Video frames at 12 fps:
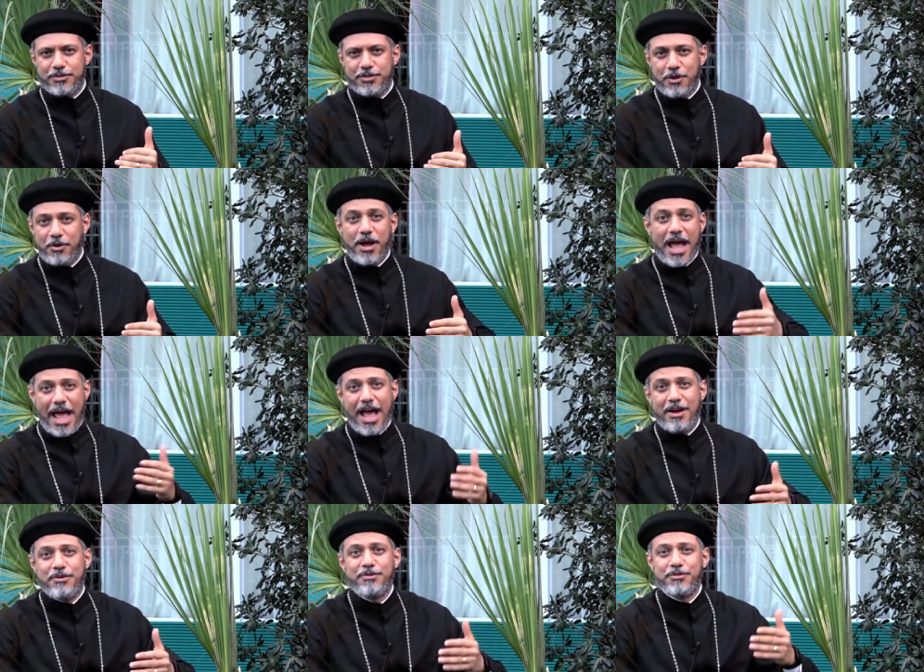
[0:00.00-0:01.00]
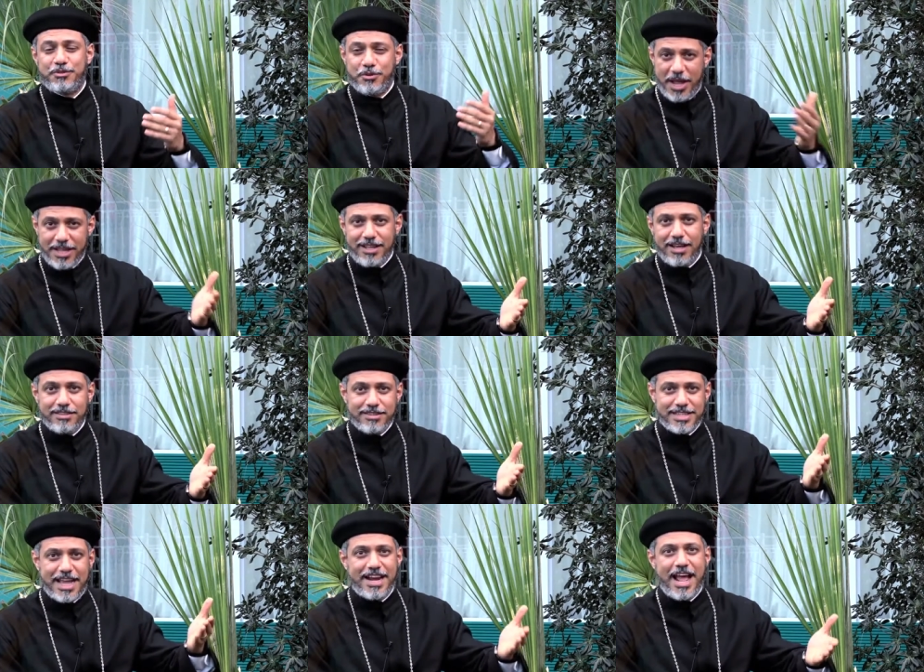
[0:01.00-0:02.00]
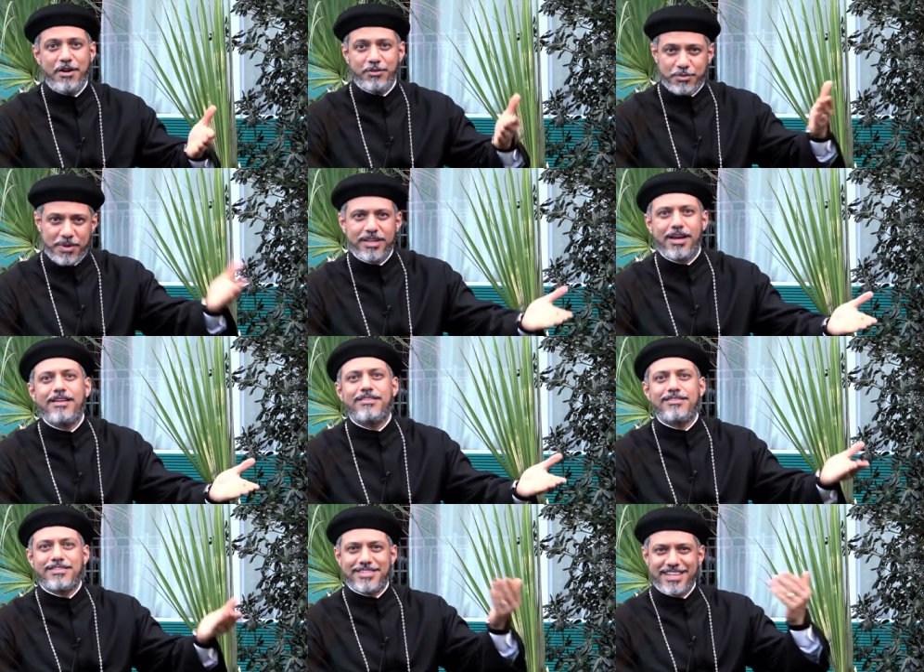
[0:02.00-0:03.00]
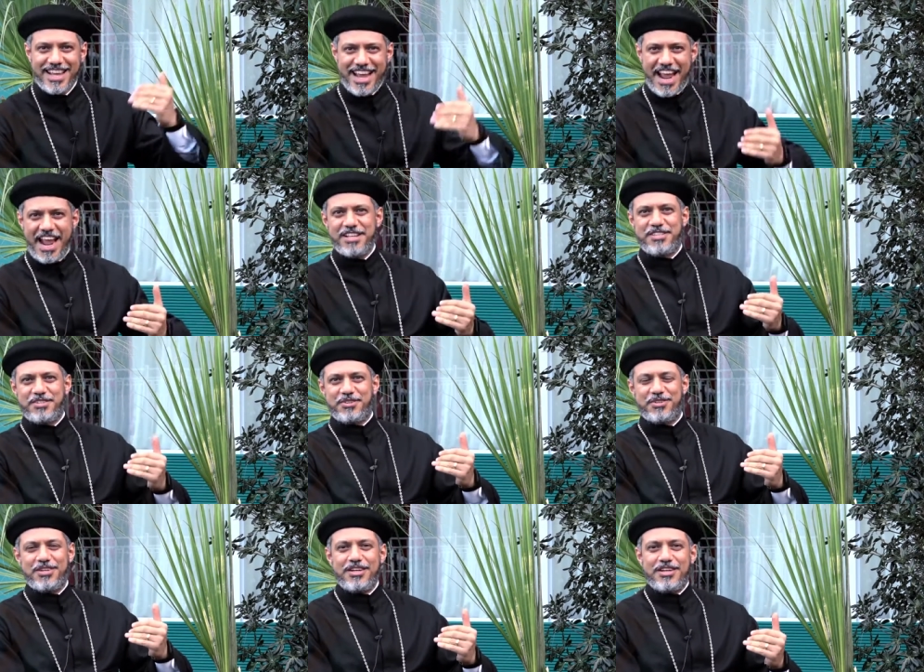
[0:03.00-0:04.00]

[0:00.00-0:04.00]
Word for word: So how to hate others and how to make others hate you.